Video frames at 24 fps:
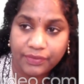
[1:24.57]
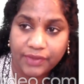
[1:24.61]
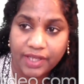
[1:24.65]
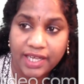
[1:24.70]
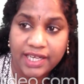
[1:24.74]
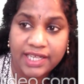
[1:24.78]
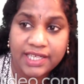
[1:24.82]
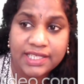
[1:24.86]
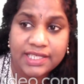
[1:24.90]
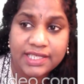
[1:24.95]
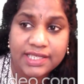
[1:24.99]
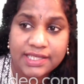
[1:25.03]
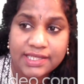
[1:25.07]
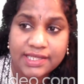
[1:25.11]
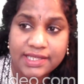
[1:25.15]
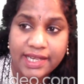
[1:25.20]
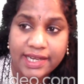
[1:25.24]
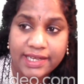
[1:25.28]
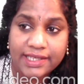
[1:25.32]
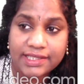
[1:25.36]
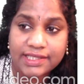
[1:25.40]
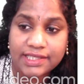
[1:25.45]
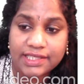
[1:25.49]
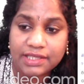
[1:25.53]

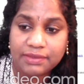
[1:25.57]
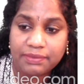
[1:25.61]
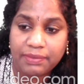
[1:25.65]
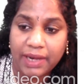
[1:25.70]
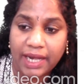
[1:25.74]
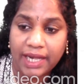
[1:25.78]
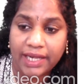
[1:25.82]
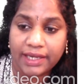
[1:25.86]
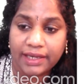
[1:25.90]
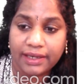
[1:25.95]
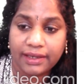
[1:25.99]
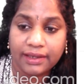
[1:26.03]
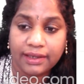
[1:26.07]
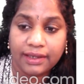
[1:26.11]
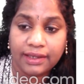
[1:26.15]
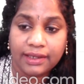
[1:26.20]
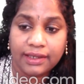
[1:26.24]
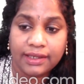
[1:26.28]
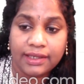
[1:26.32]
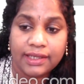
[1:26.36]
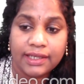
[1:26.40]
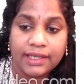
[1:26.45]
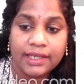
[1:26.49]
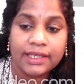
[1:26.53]
Intersected by a
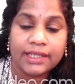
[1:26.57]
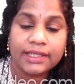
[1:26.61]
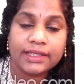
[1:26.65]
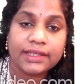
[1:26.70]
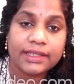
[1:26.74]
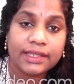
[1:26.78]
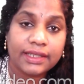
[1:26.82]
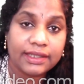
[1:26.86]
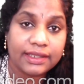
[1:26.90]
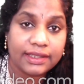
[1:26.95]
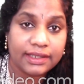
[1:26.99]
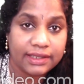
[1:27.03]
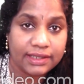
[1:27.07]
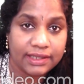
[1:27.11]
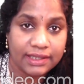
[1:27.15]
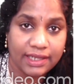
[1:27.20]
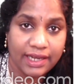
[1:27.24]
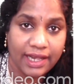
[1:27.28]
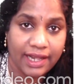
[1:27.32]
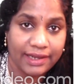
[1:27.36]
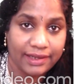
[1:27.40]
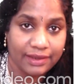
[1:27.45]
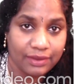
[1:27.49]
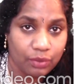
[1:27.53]
third
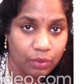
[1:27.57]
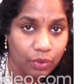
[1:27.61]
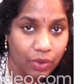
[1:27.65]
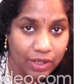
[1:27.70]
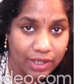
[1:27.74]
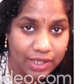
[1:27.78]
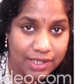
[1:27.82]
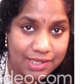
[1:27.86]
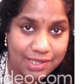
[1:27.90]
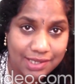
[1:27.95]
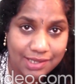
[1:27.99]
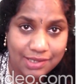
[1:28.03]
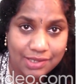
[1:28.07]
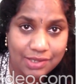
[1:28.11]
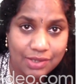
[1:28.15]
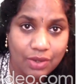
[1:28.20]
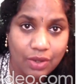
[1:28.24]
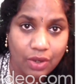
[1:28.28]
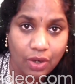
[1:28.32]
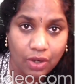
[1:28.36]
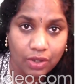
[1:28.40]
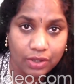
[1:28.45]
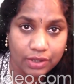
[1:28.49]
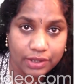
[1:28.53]
line. What is it
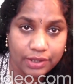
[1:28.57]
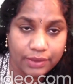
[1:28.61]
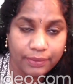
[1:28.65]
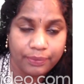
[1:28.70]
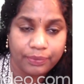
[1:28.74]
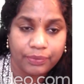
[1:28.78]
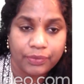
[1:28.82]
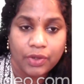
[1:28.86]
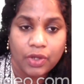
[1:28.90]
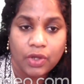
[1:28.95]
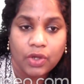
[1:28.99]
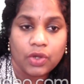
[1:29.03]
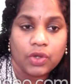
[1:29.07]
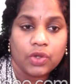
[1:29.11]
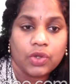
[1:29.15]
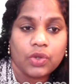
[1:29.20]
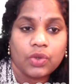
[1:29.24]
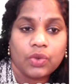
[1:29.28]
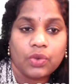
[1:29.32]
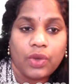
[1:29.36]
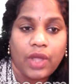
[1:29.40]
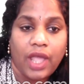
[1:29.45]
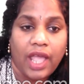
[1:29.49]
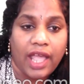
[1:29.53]
called?
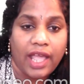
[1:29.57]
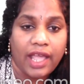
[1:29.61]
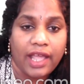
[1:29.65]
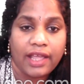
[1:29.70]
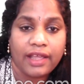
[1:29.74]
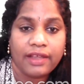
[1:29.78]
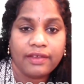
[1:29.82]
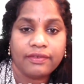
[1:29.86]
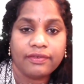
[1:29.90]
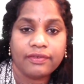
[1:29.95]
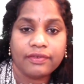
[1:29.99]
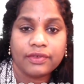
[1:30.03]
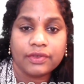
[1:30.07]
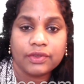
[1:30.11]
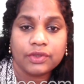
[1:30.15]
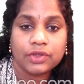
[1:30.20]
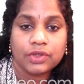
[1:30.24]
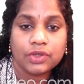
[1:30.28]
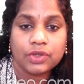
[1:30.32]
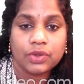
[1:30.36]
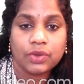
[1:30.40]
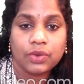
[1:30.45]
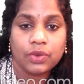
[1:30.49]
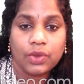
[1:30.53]
You have
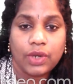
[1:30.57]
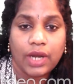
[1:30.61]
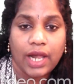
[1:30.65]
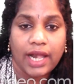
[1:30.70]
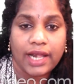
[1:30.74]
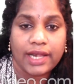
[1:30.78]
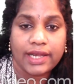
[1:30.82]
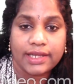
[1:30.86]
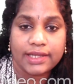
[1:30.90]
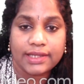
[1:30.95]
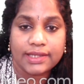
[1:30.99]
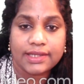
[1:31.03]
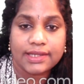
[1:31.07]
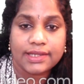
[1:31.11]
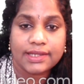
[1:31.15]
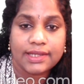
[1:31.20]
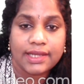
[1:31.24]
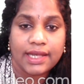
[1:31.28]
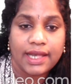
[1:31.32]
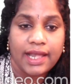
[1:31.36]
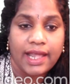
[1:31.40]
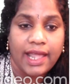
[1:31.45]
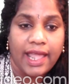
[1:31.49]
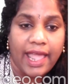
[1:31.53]
two lines
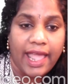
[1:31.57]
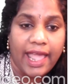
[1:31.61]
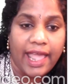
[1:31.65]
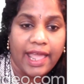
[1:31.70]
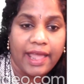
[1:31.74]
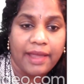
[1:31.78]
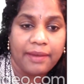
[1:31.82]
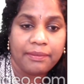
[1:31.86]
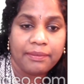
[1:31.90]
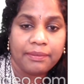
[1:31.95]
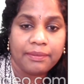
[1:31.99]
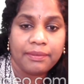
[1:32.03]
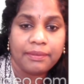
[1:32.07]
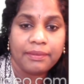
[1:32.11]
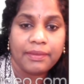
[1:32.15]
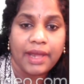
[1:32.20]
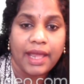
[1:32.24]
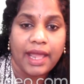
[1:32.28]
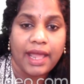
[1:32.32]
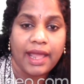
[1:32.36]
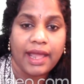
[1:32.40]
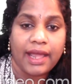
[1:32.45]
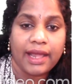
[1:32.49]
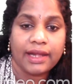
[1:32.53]
M
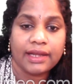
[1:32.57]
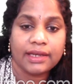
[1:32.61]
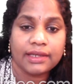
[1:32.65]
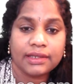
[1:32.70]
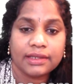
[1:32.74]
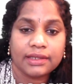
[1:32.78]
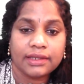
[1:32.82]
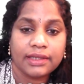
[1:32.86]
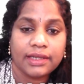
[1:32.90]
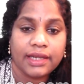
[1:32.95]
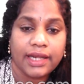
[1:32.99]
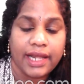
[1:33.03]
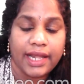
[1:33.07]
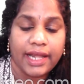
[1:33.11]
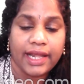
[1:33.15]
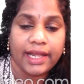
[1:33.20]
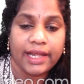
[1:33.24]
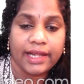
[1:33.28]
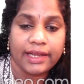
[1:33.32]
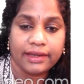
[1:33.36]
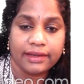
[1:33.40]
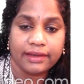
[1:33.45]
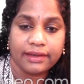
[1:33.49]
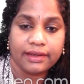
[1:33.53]
and
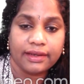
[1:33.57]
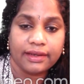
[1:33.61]
N.